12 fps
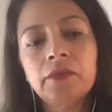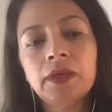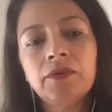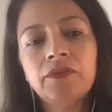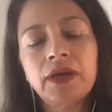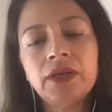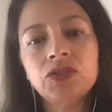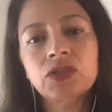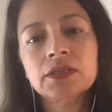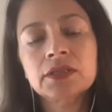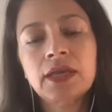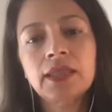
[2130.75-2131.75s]
if I
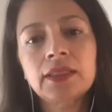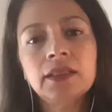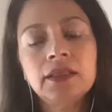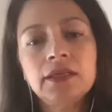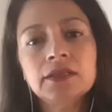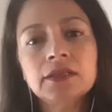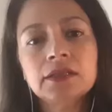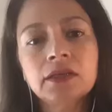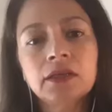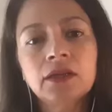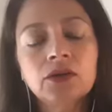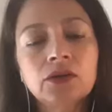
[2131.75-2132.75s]
just at least
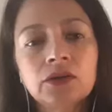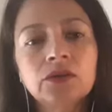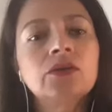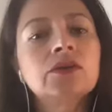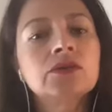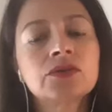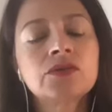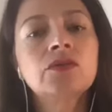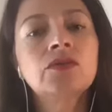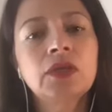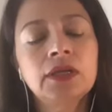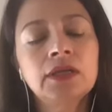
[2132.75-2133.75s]
learn those two
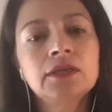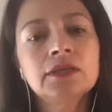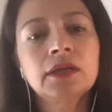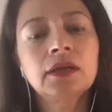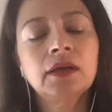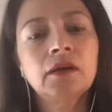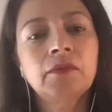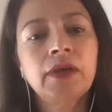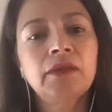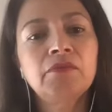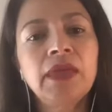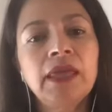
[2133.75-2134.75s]
things
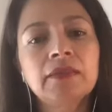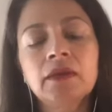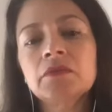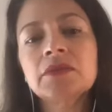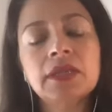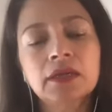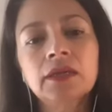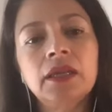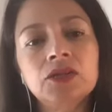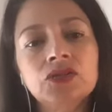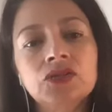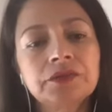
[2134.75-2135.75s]
and make them second
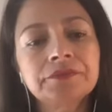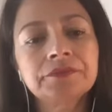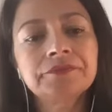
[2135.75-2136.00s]
nature.